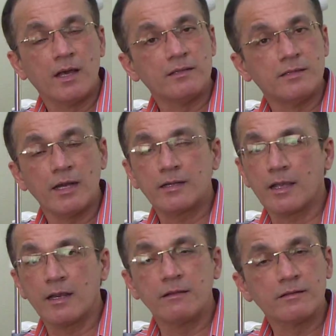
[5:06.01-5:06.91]
That
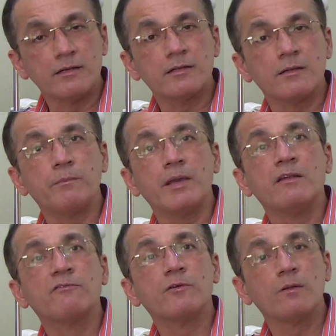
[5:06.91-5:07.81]
can result in a
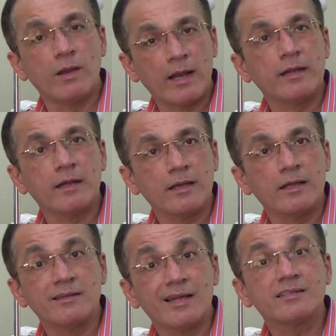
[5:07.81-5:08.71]
painful blind eye,
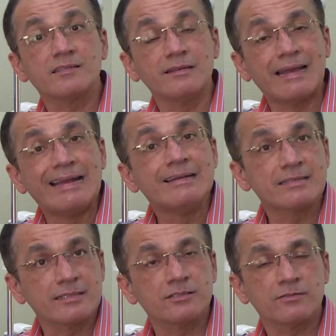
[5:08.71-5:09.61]
and that's the end
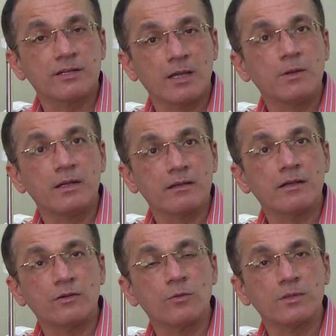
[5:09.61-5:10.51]
stage of diabetic
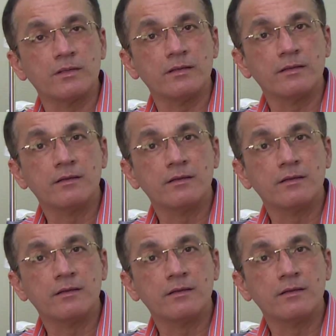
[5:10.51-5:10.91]
retinopathy.